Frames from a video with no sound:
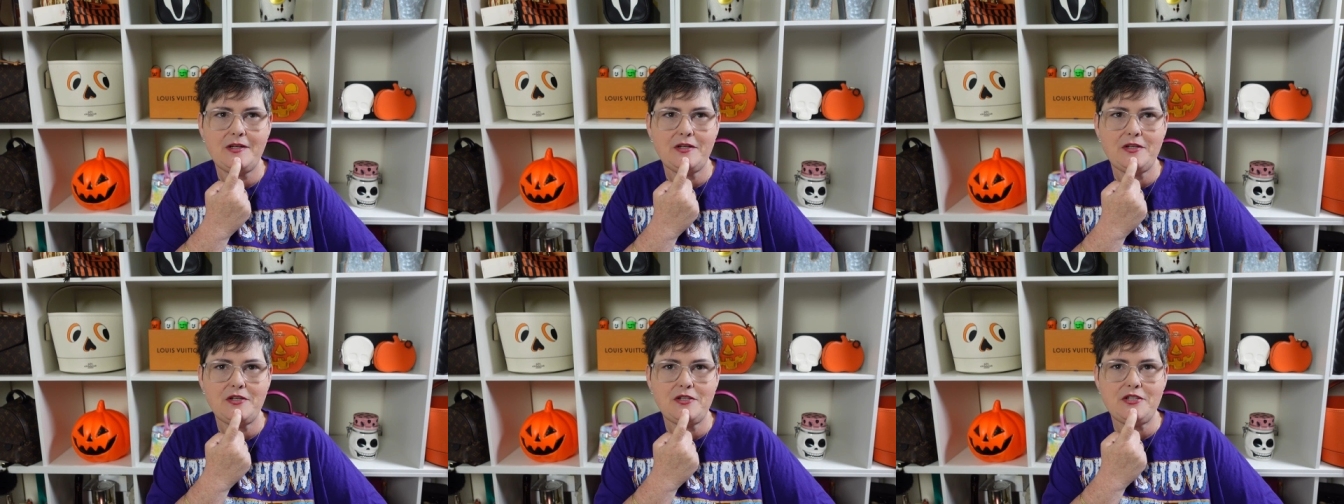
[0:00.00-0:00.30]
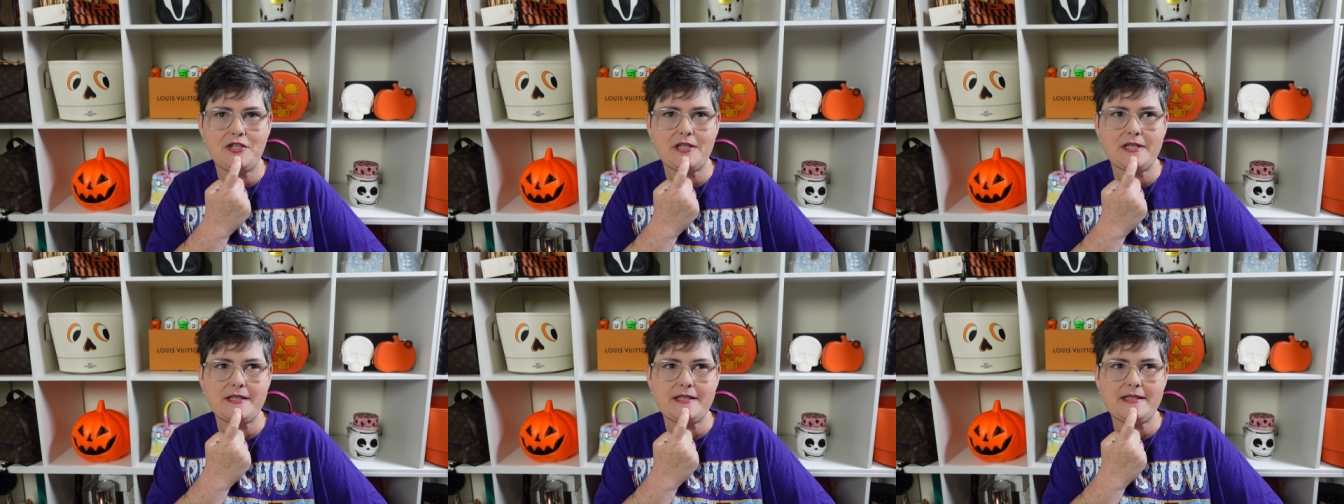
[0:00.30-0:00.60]

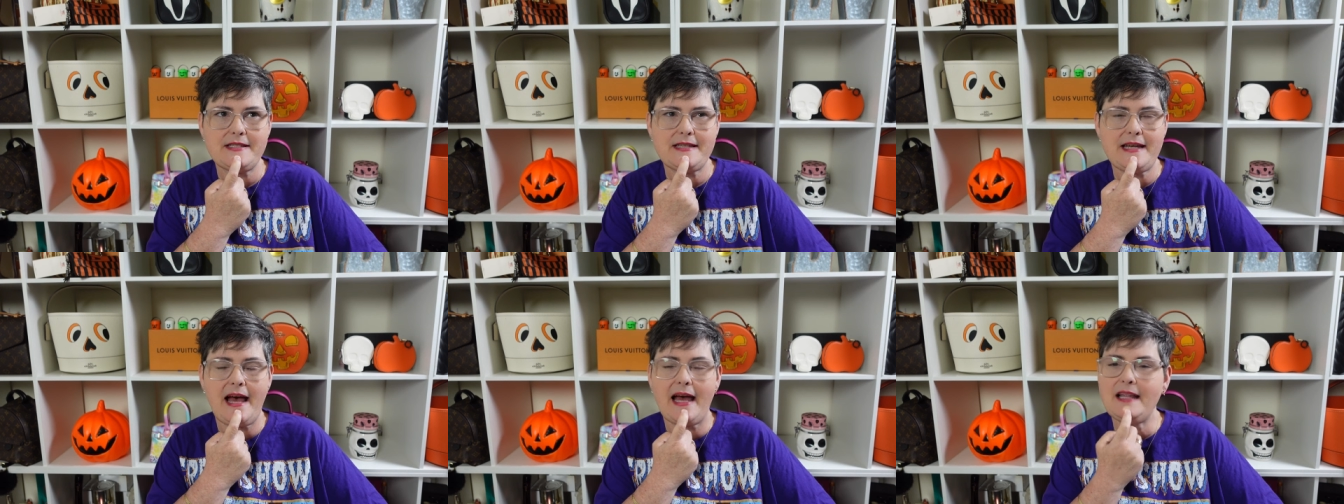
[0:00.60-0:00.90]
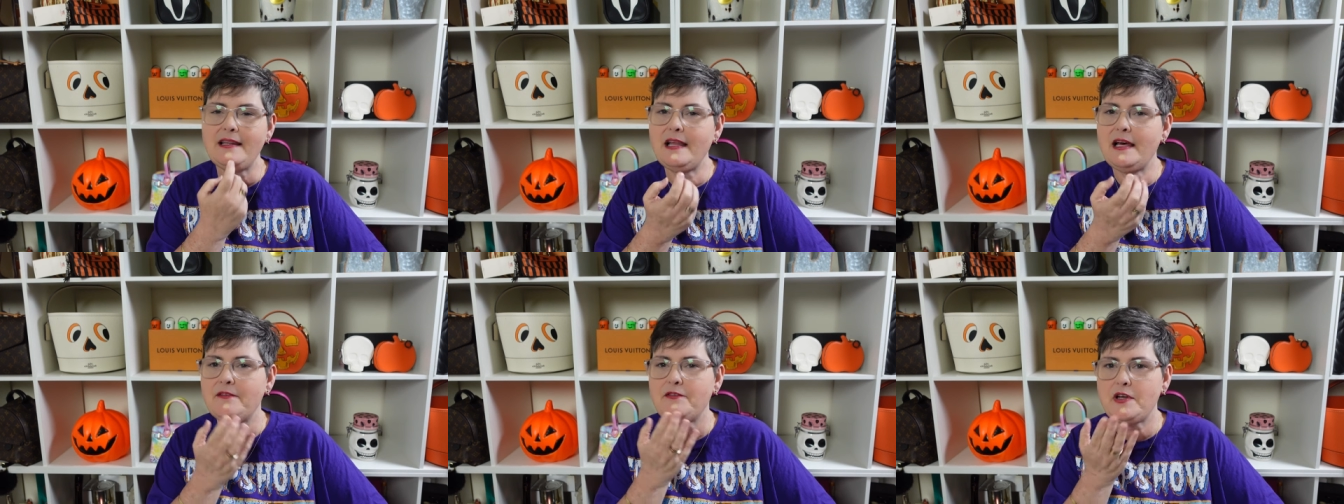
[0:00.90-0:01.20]
just, I
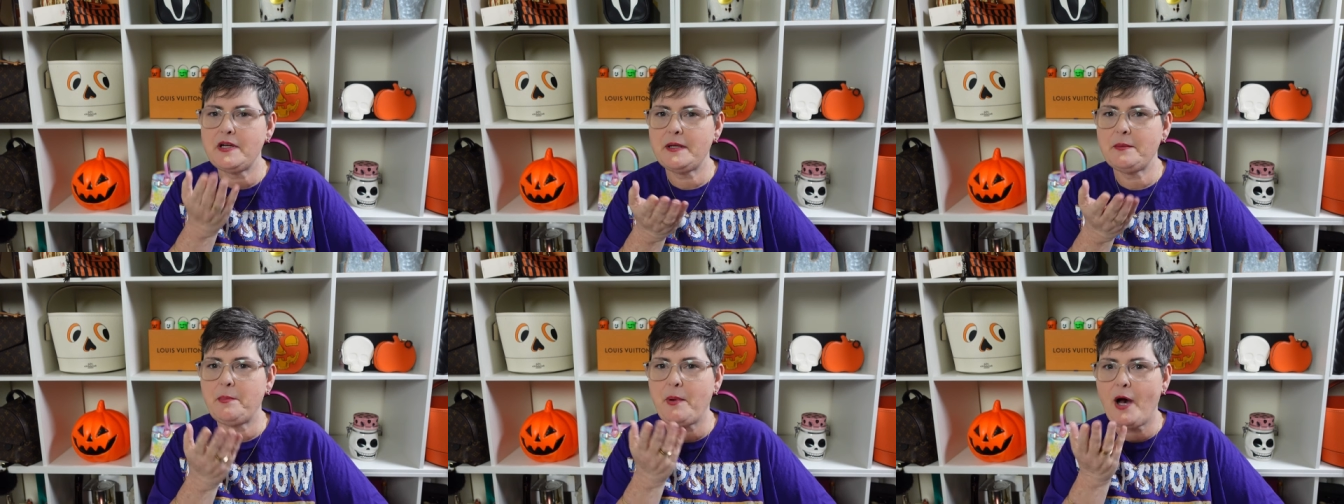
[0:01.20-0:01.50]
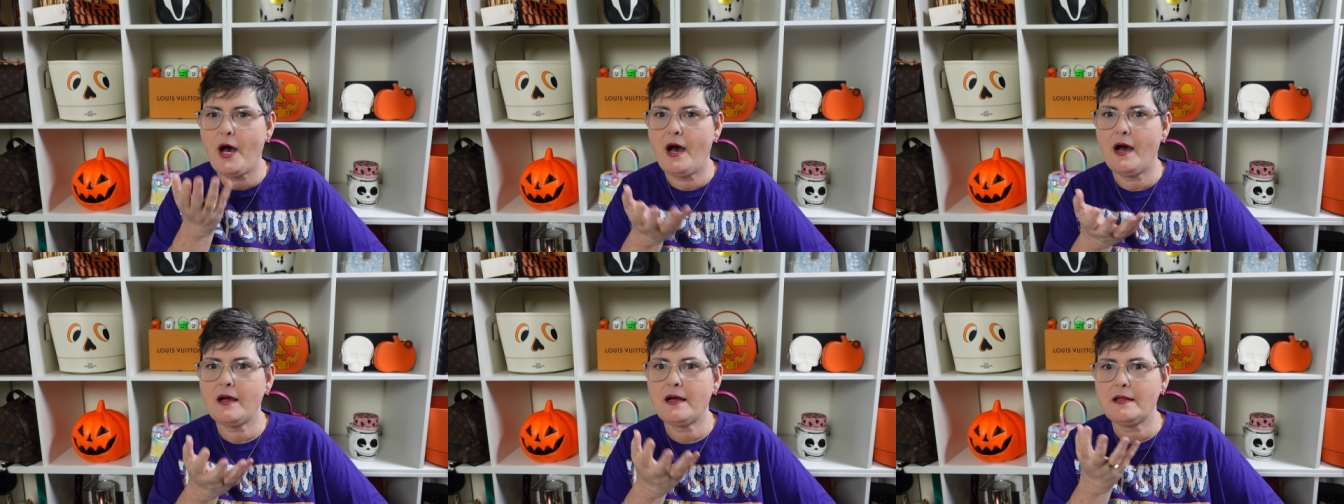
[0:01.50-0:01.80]
love an
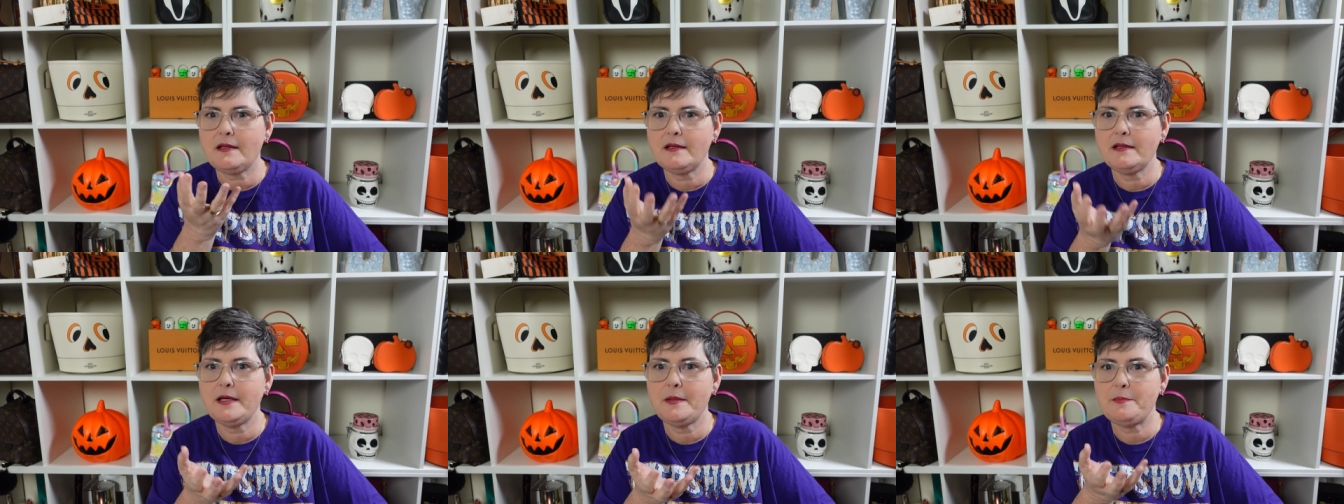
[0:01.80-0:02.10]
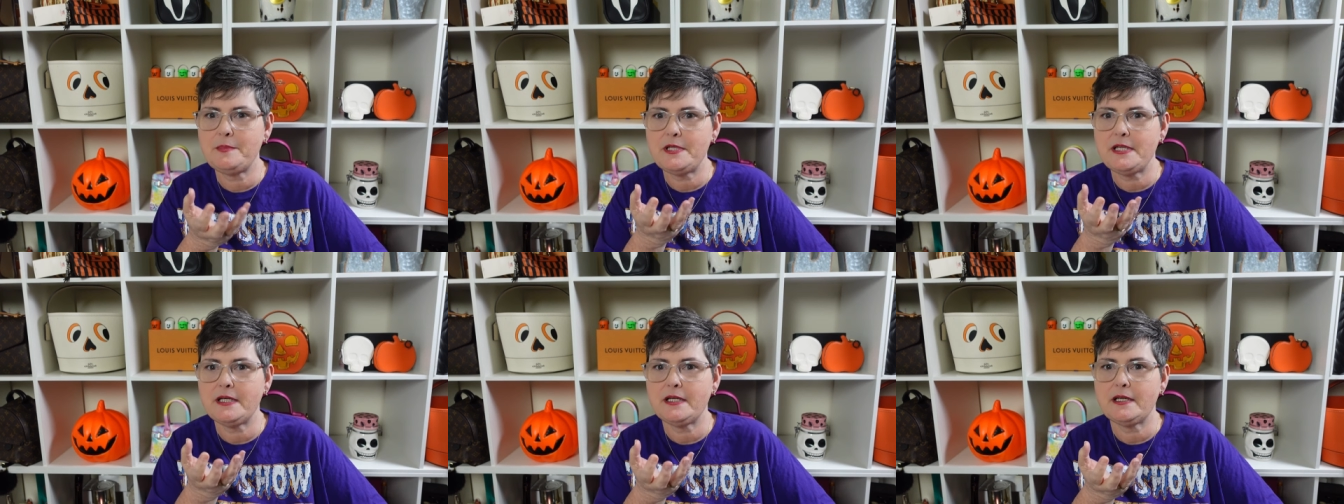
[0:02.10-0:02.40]

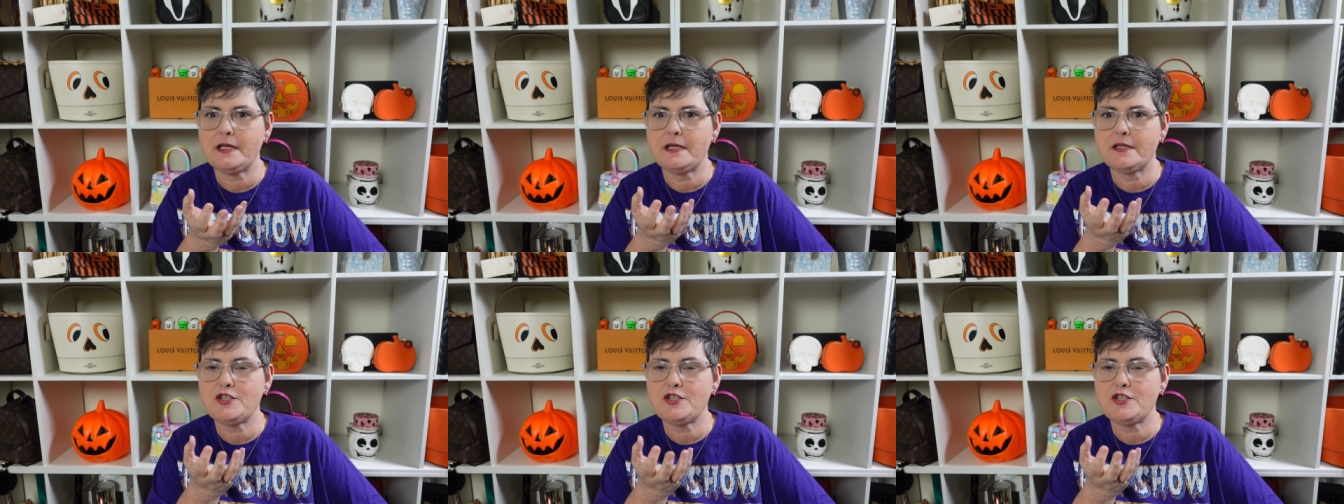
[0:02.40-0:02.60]
apocalyptic